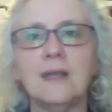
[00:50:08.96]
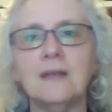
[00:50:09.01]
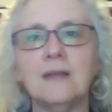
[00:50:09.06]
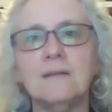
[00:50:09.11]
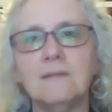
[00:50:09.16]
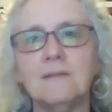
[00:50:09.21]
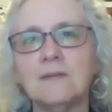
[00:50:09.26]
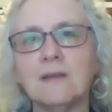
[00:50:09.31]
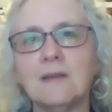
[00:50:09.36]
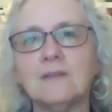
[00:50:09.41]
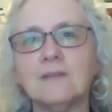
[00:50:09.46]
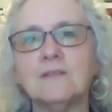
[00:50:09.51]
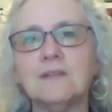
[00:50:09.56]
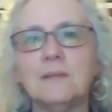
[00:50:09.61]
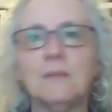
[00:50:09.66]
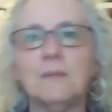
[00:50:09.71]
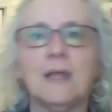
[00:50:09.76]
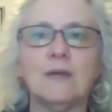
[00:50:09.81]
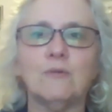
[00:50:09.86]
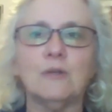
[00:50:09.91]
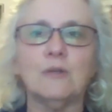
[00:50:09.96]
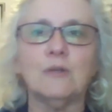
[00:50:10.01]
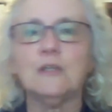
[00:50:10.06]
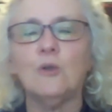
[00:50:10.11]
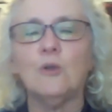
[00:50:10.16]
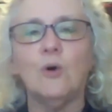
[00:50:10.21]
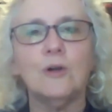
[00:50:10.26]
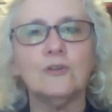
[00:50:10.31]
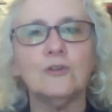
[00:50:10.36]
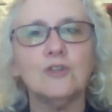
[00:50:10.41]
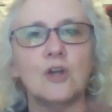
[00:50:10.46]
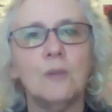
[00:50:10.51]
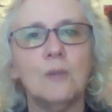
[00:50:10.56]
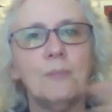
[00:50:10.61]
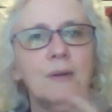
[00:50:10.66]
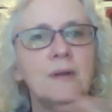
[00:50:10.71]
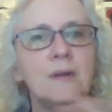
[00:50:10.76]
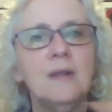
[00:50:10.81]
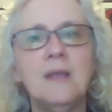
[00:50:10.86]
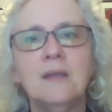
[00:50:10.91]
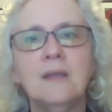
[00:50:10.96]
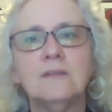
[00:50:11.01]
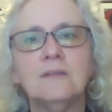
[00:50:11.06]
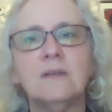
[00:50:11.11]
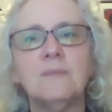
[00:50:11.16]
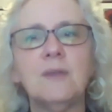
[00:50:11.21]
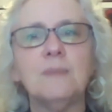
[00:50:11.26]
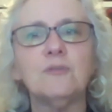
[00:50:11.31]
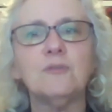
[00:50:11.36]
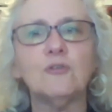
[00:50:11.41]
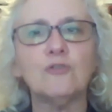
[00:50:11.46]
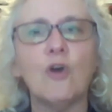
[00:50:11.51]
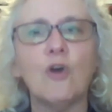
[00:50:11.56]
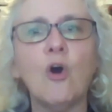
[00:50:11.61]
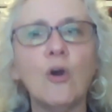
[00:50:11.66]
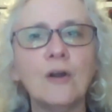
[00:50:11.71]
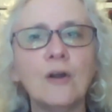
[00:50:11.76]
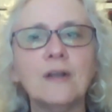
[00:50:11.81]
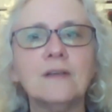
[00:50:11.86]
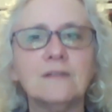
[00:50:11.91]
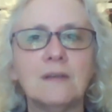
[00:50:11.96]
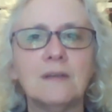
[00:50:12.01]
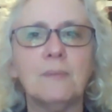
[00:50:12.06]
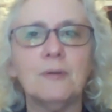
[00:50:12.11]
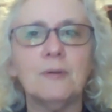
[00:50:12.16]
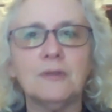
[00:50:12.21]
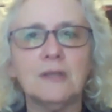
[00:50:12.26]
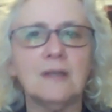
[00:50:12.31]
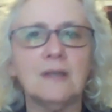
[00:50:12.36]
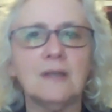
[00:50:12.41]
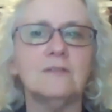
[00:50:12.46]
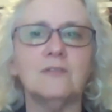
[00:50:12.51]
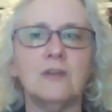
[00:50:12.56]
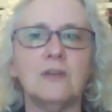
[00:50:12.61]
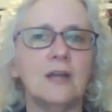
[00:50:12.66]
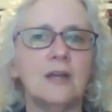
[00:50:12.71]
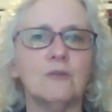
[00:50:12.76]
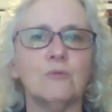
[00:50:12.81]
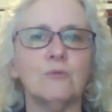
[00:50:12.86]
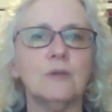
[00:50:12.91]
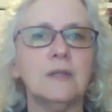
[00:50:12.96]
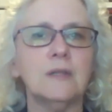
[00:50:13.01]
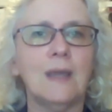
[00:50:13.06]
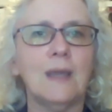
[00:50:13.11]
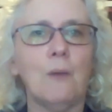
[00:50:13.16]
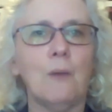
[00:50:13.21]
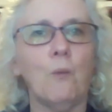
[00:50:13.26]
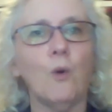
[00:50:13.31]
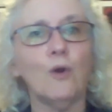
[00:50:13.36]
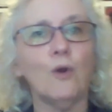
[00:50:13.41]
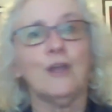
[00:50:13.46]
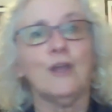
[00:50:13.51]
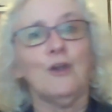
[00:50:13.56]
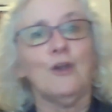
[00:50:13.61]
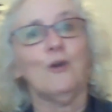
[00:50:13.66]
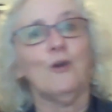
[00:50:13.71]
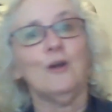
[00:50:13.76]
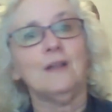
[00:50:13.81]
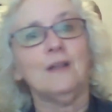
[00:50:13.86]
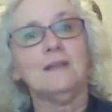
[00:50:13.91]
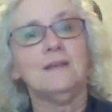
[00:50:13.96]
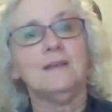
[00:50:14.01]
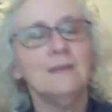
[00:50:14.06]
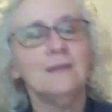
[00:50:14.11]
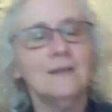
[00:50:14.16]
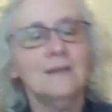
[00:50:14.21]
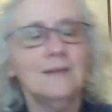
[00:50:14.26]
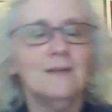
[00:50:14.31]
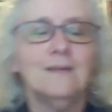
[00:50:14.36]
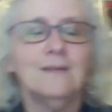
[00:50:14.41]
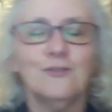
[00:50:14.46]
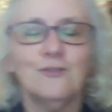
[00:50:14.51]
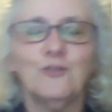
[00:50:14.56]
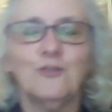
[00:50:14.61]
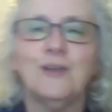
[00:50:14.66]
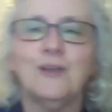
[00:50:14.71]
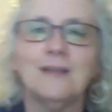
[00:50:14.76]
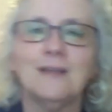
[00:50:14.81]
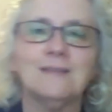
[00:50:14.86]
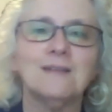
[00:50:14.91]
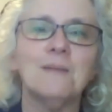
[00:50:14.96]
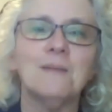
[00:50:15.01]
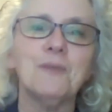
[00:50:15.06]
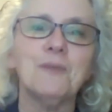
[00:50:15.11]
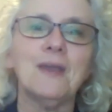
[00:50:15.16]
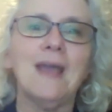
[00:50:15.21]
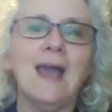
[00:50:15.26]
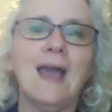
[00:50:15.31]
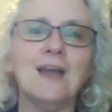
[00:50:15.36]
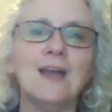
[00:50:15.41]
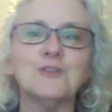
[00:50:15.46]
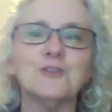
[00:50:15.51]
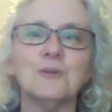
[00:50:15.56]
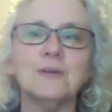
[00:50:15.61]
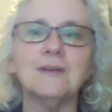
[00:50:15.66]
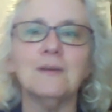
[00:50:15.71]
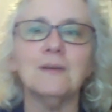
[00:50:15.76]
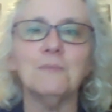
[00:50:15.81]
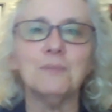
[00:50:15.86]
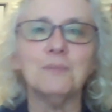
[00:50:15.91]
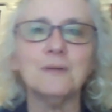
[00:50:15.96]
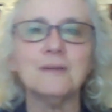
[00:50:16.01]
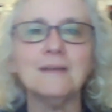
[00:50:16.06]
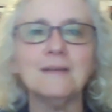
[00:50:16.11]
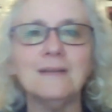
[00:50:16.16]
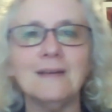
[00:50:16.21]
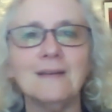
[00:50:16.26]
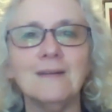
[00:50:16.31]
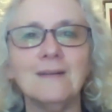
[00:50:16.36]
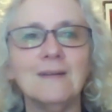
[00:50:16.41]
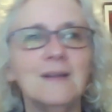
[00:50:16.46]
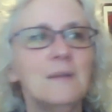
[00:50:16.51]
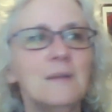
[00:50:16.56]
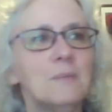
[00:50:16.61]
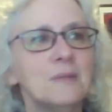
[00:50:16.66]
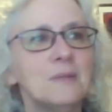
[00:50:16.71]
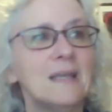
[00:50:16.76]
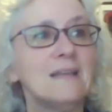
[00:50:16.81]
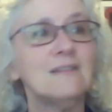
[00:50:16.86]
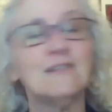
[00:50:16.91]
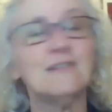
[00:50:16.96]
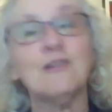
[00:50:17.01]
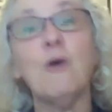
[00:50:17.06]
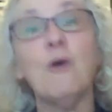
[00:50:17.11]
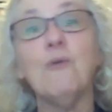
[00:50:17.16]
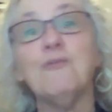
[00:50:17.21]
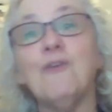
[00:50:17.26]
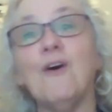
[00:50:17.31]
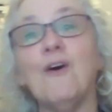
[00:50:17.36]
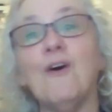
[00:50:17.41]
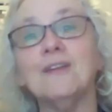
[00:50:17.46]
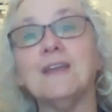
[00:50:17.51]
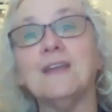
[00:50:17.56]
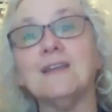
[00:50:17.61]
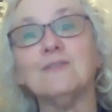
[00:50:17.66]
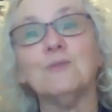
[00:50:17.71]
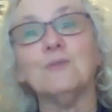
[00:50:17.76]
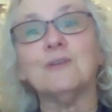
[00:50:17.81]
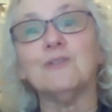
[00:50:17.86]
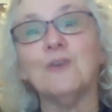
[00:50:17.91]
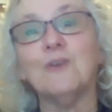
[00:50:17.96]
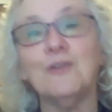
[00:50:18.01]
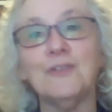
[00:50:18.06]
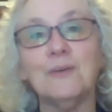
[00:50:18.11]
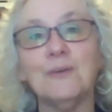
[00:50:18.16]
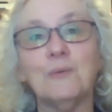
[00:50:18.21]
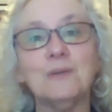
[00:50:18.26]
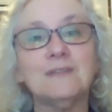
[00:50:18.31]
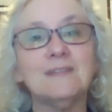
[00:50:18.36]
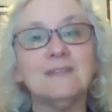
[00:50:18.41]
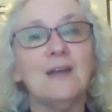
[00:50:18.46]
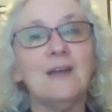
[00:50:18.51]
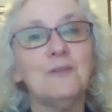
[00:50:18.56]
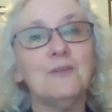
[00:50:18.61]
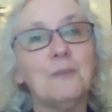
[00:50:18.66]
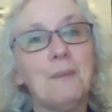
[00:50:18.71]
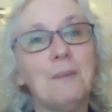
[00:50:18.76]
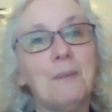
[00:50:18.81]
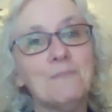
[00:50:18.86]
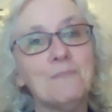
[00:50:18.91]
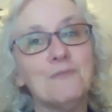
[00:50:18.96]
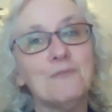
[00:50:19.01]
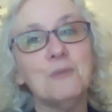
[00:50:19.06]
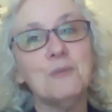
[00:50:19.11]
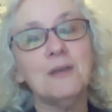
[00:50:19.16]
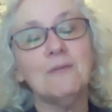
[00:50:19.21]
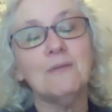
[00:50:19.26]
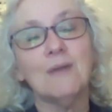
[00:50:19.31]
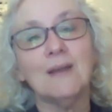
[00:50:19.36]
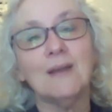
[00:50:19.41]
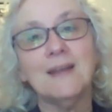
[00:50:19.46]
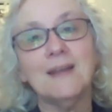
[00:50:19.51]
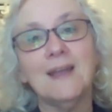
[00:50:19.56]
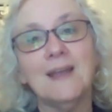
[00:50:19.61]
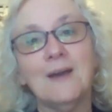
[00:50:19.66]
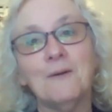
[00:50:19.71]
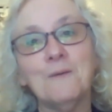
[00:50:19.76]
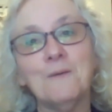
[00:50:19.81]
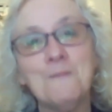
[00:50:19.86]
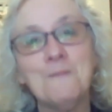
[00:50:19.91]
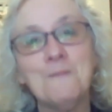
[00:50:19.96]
And it does seem like really long term, but sometimes those art exhibit things, you got to really get working early so you get something actually completed. But that's so far, that's what's down the pipe for me right now.